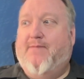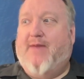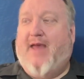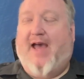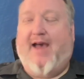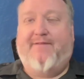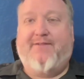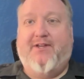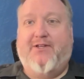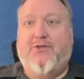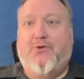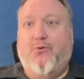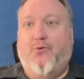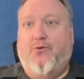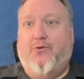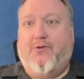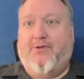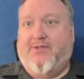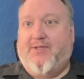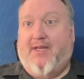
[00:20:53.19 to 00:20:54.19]
Having
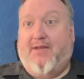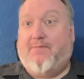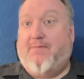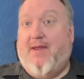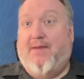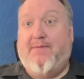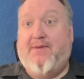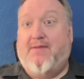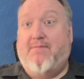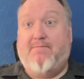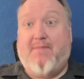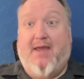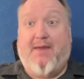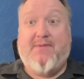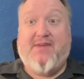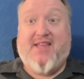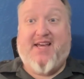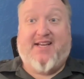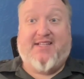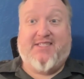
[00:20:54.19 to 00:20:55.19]
tools like
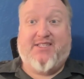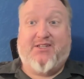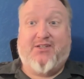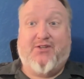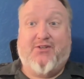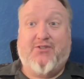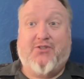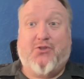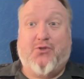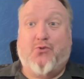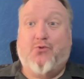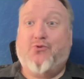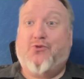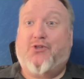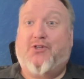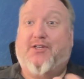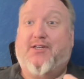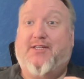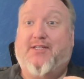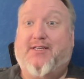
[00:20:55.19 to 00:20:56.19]
maybe that's a good
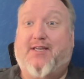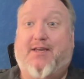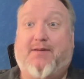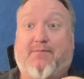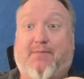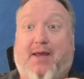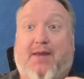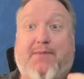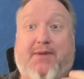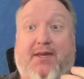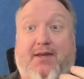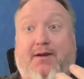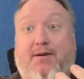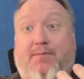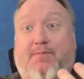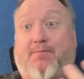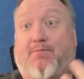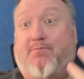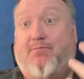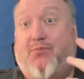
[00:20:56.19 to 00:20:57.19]
solution, is like maybe
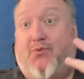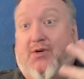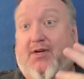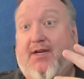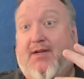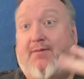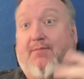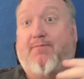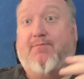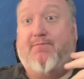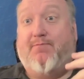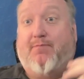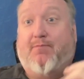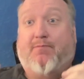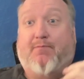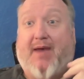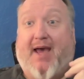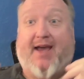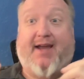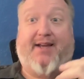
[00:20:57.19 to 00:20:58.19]
a
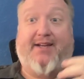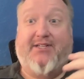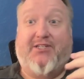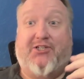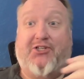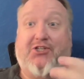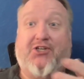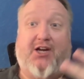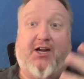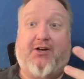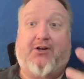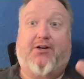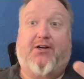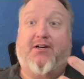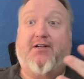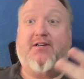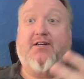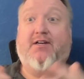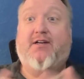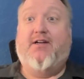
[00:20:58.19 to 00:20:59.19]
pre-packaged
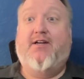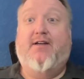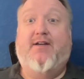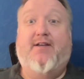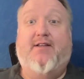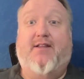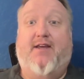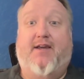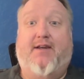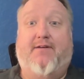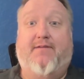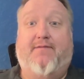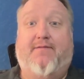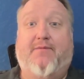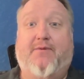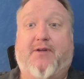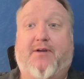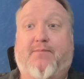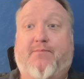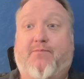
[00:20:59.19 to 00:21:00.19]
checker. Like,
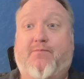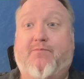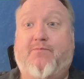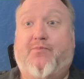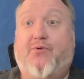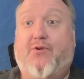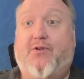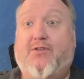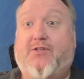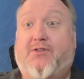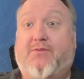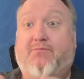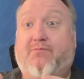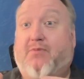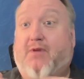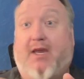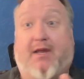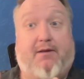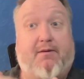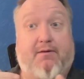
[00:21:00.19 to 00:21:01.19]
I'm gonna push,
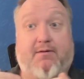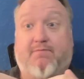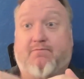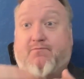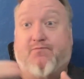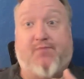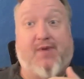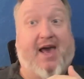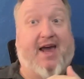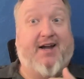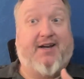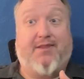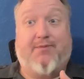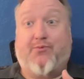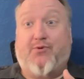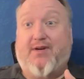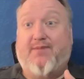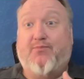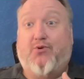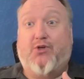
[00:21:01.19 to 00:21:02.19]
like, add it to
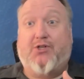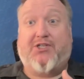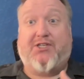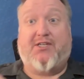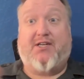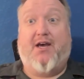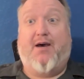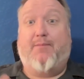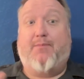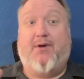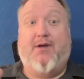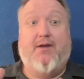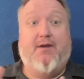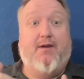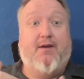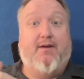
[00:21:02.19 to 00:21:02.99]
the pre-push step.